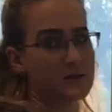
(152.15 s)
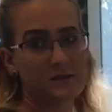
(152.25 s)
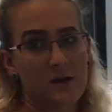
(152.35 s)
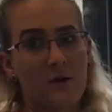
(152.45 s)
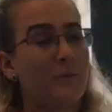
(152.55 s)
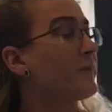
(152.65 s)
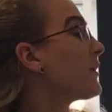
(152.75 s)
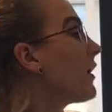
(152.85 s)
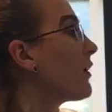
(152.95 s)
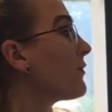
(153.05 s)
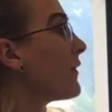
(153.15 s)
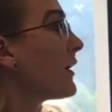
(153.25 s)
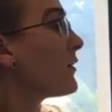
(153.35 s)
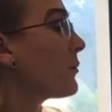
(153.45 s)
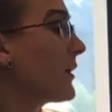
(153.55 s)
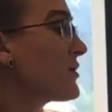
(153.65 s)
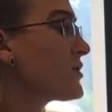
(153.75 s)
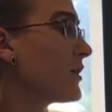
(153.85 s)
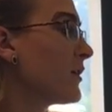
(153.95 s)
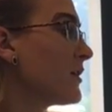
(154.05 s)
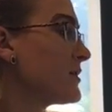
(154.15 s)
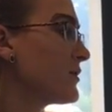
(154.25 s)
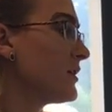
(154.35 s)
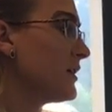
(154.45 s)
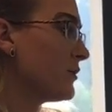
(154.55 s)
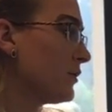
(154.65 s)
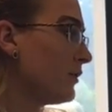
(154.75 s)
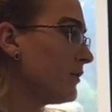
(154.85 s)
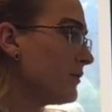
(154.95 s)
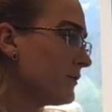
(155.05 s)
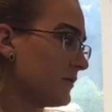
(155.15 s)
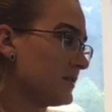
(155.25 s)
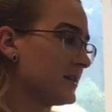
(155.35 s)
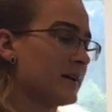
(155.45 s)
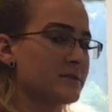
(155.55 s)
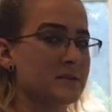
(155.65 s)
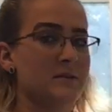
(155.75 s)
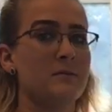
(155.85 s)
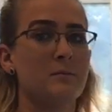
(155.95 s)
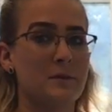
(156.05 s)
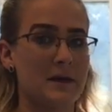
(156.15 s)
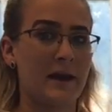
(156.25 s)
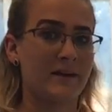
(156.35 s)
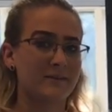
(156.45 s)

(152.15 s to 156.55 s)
So our final pressure is going to equal 50,000 PA.